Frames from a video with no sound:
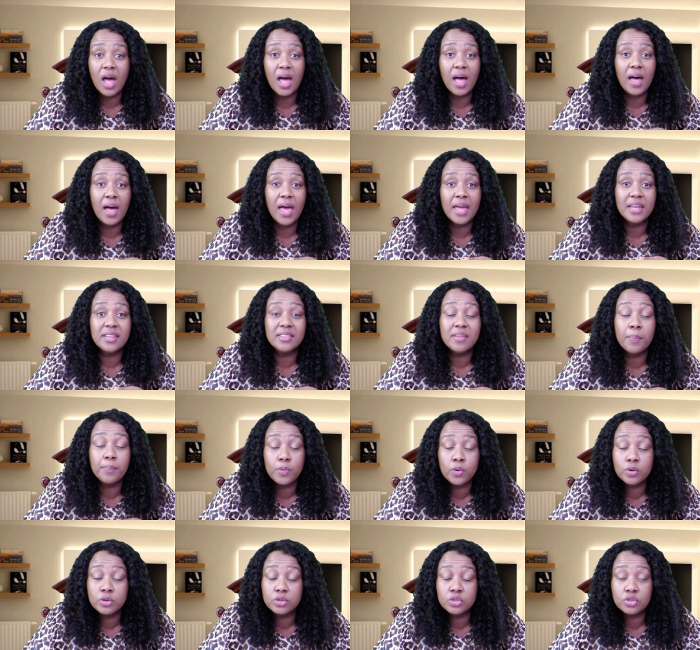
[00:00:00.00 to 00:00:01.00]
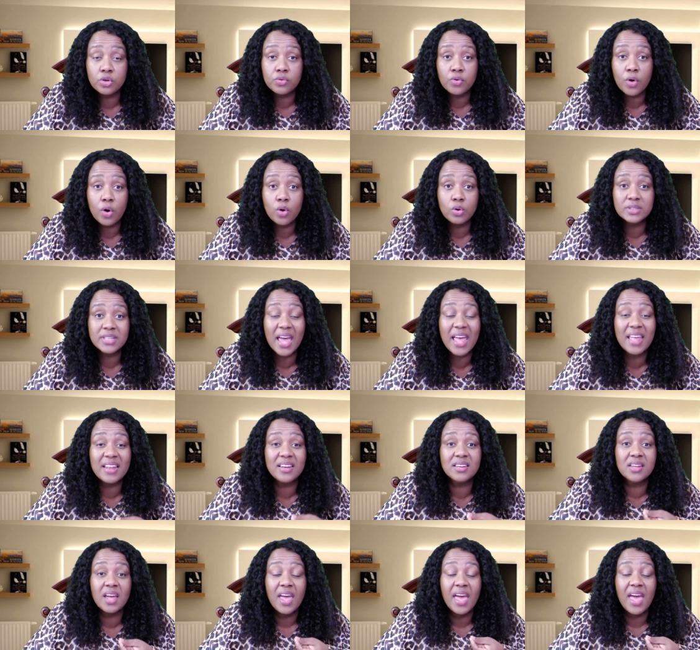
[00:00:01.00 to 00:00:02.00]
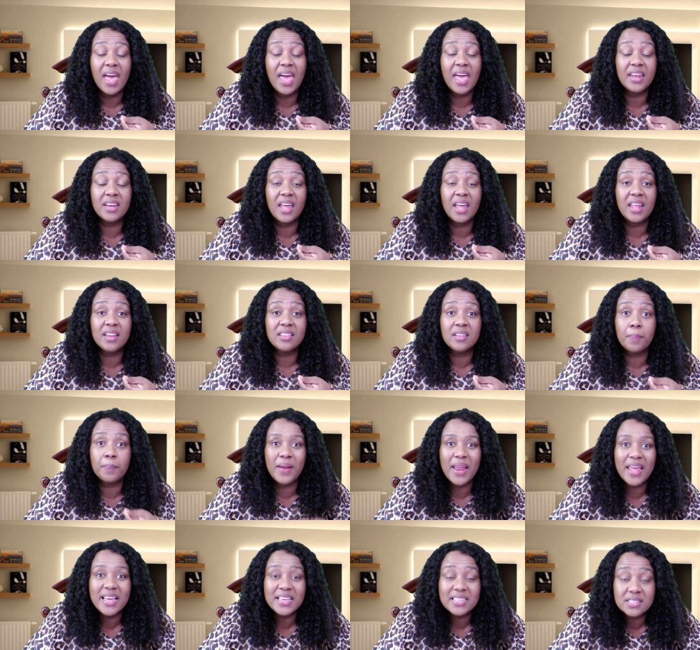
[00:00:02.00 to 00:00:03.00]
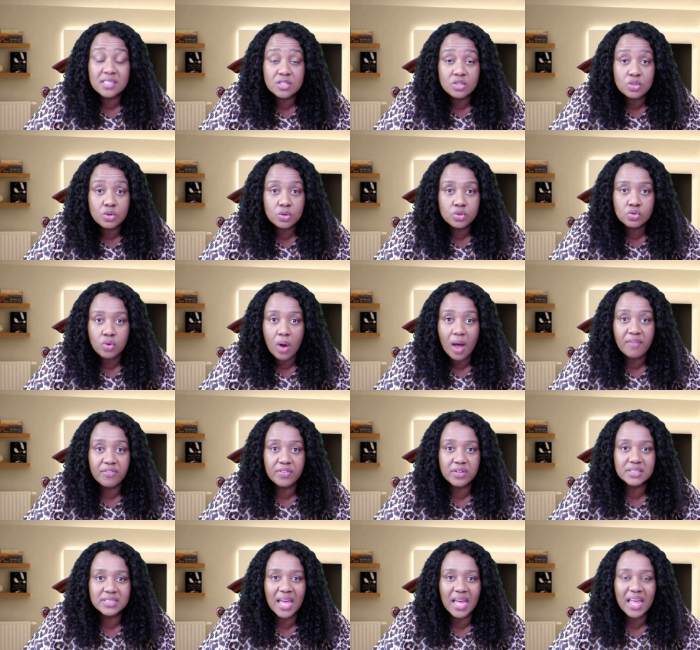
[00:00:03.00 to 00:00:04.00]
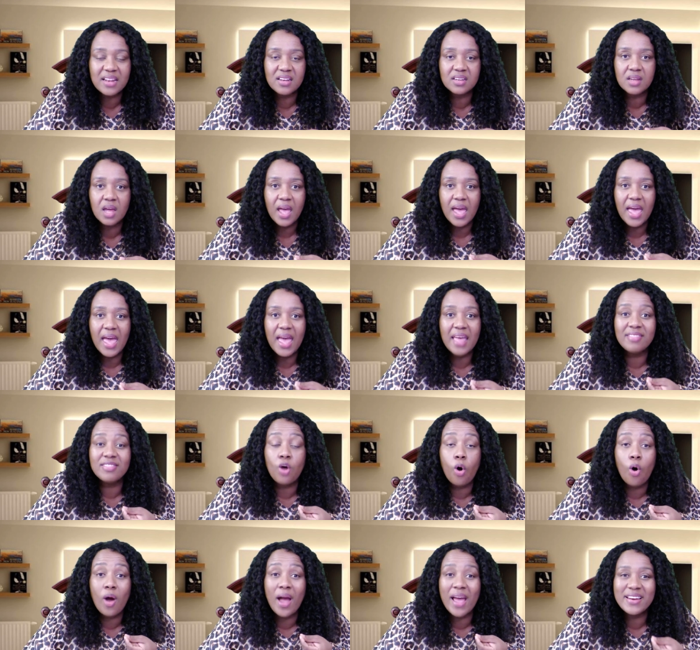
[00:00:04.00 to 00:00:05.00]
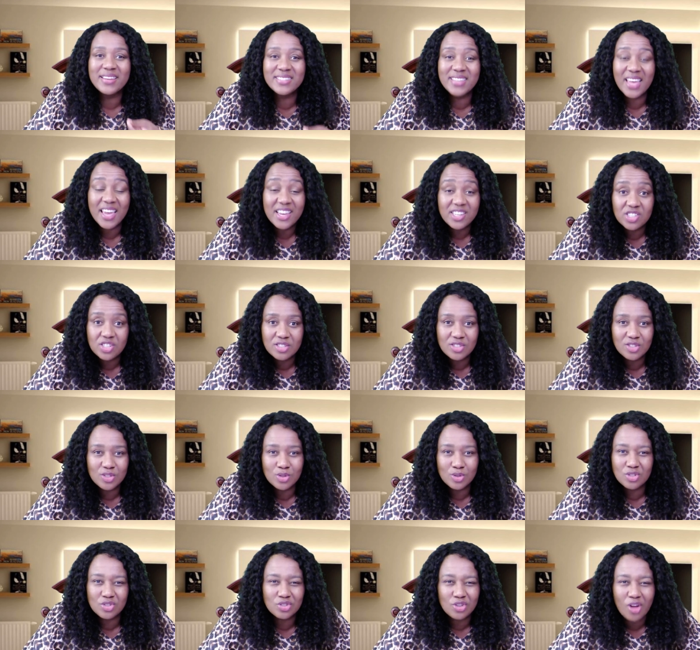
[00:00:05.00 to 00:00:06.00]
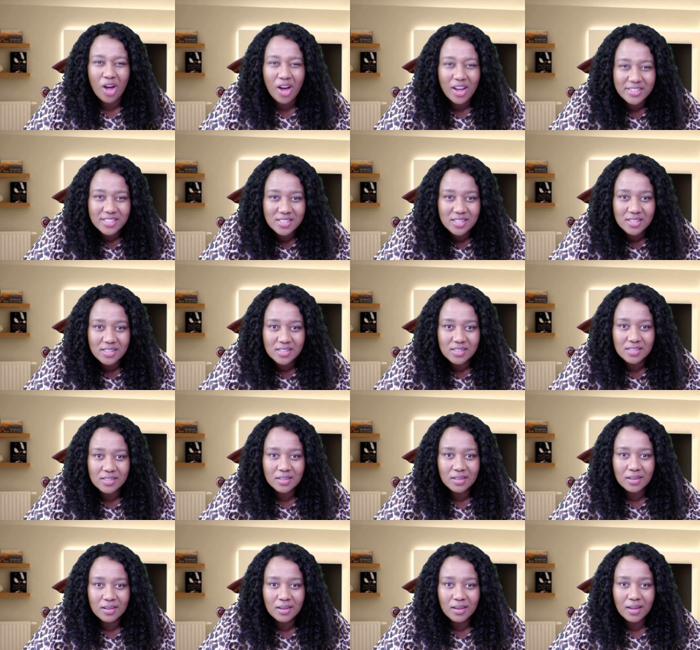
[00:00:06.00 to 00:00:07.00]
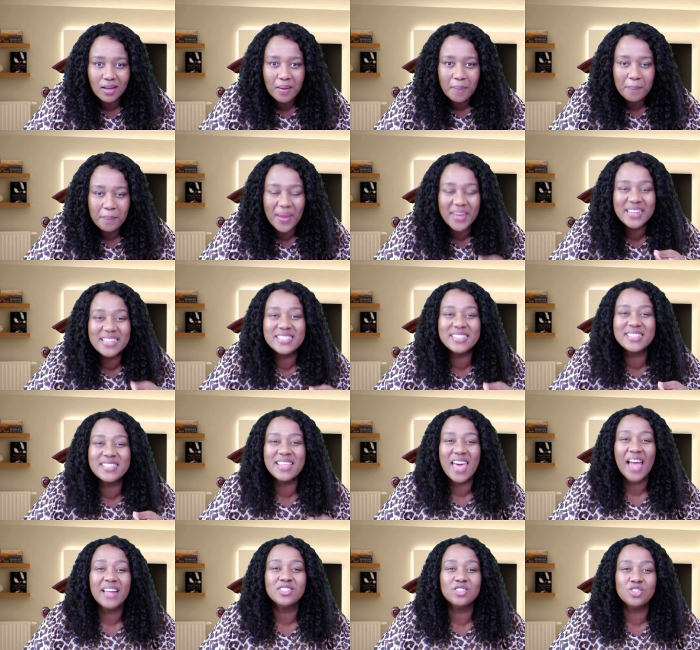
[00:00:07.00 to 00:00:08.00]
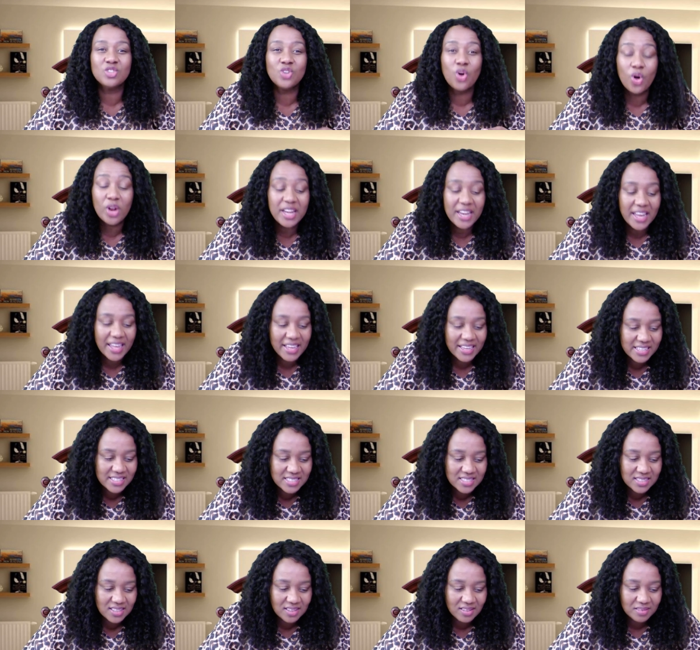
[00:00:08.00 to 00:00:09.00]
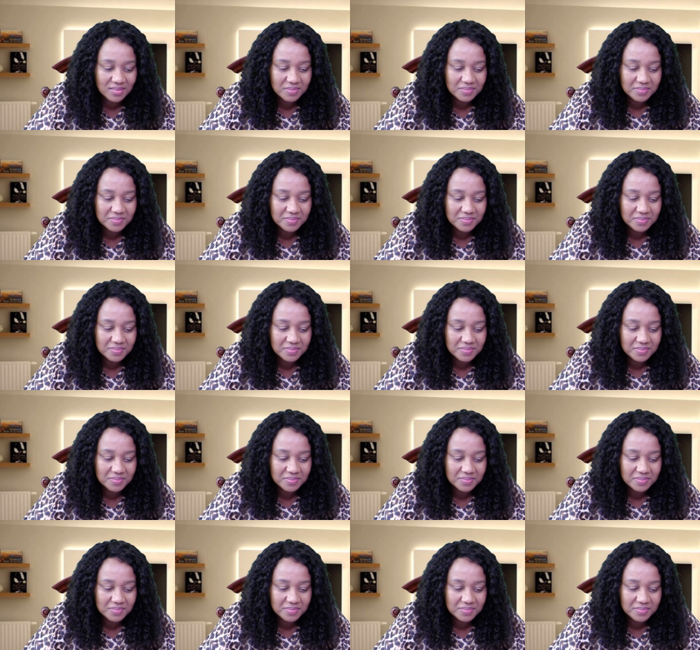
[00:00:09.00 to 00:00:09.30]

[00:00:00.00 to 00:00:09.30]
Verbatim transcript: uh, and the books you wrote and and and the places you traveled and and the organizations you started. But is that your legacy?